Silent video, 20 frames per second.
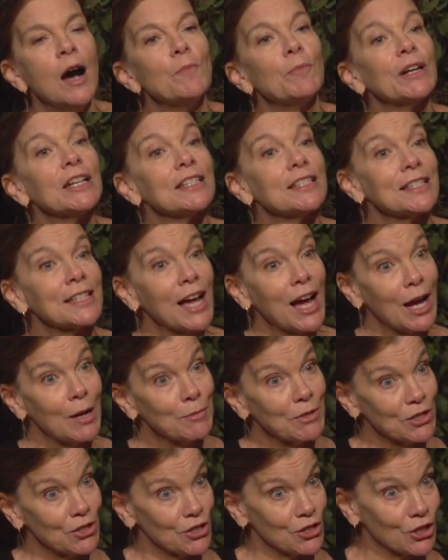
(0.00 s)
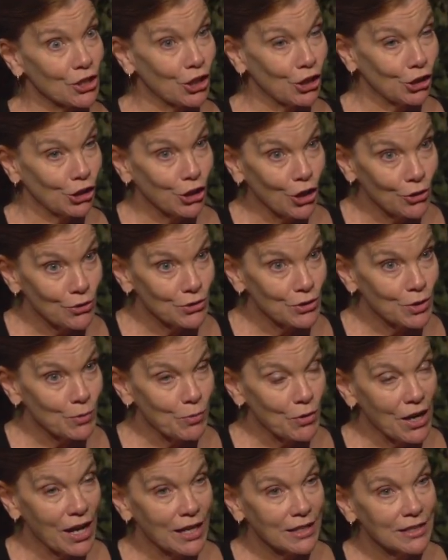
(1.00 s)
But it's time to just close the
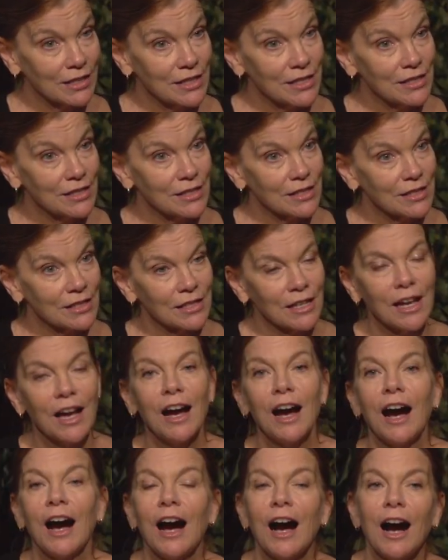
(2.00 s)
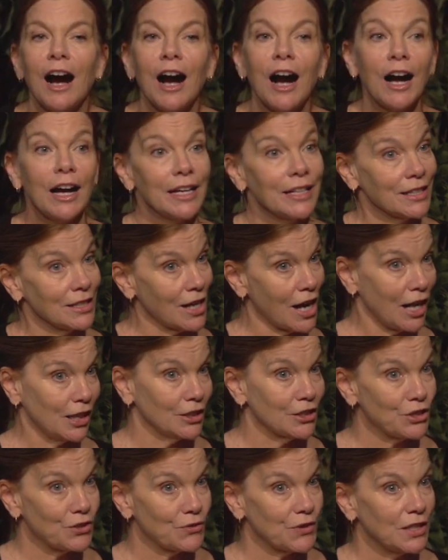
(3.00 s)
practice uh,
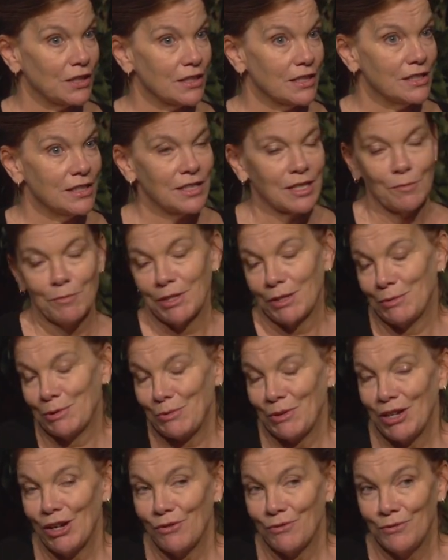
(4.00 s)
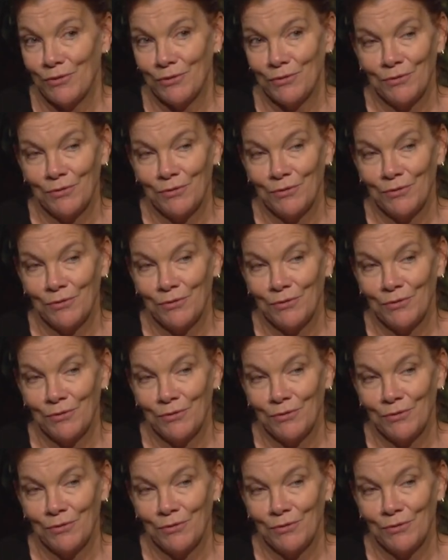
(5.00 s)
acknowledge feelings. Sometimes we have